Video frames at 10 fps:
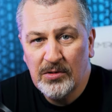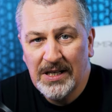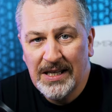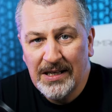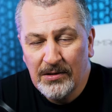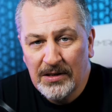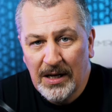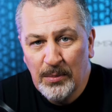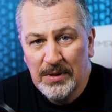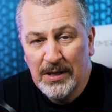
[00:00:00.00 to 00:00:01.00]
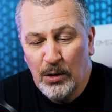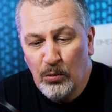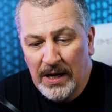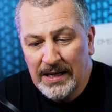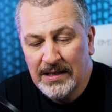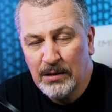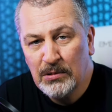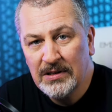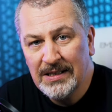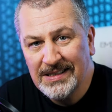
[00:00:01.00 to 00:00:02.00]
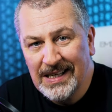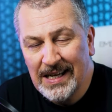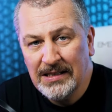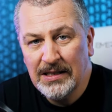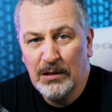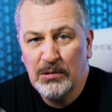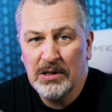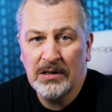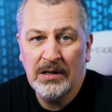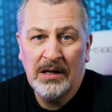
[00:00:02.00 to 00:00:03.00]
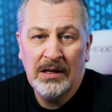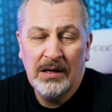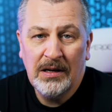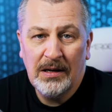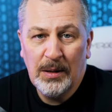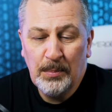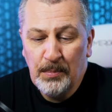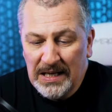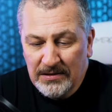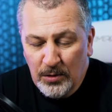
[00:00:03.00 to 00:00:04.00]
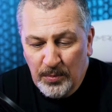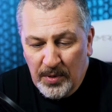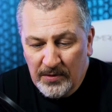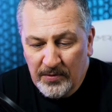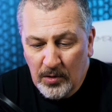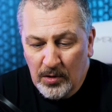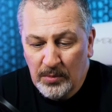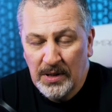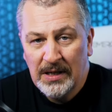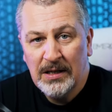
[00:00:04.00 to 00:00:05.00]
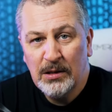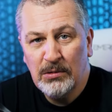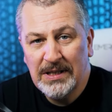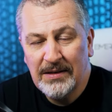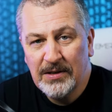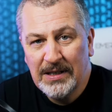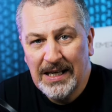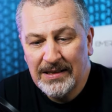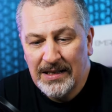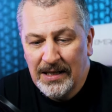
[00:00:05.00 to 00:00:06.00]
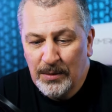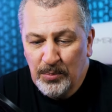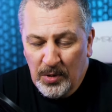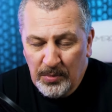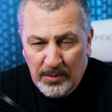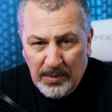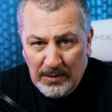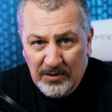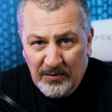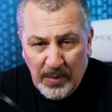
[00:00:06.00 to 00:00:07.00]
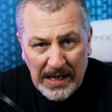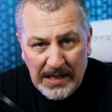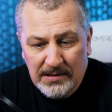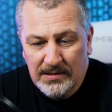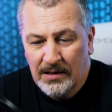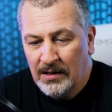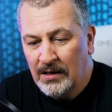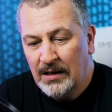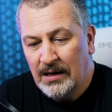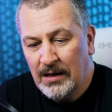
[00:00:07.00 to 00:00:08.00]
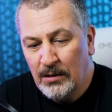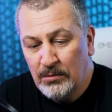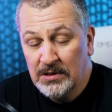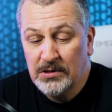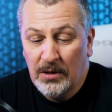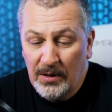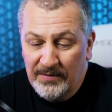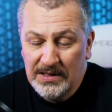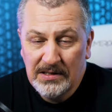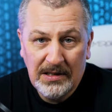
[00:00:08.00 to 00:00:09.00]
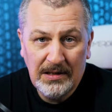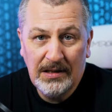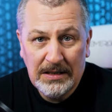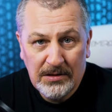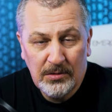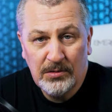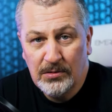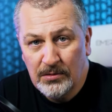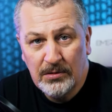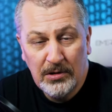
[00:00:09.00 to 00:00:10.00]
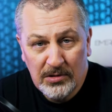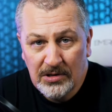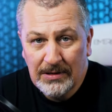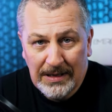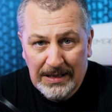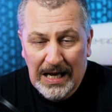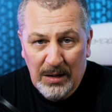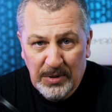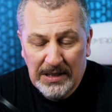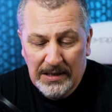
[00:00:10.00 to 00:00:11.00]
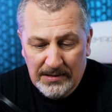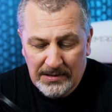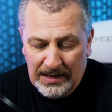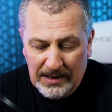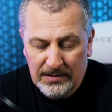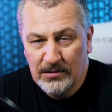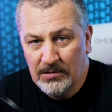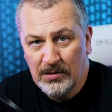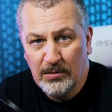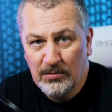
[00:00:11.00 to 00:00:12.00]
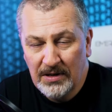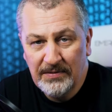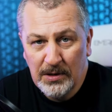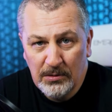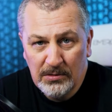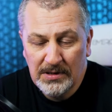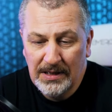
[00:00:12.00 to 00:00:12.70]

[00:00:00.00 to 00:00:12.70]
hear them the way they were designed, they were meant to perform. You will never get the proper amount of bass, which obviously leads to user unhappiness and critical reviews